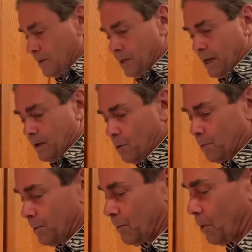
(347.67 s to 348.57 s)
you can't
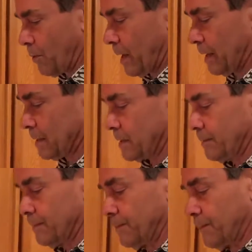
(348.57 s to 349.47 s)
open both ends,
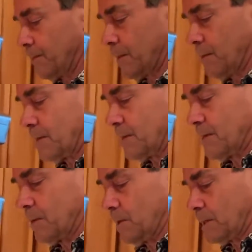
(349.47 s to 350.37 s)

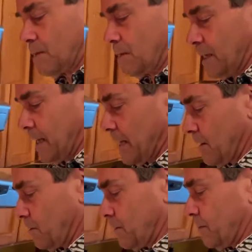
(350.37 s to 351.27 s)
so it's hard to get
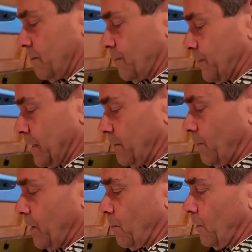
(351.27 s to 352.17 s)
out, but
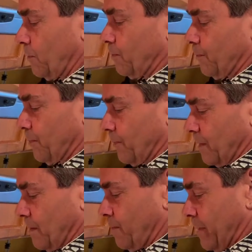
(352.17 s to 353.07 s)
we will
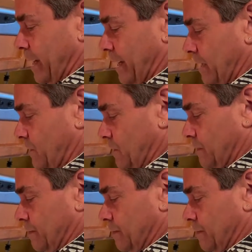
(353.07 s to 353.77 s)
manage.